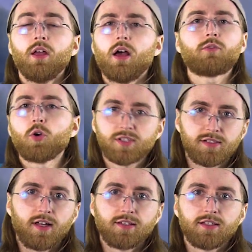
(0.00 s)
Of course it's
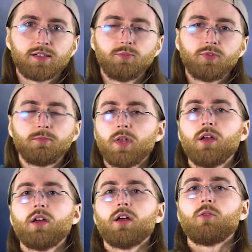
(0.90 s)
not that simple.
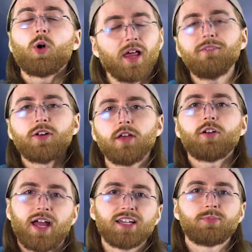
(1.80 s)
While every
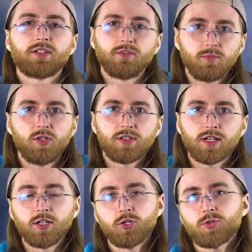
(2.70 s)
other aspect of the music
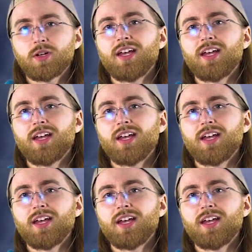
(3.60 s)
industry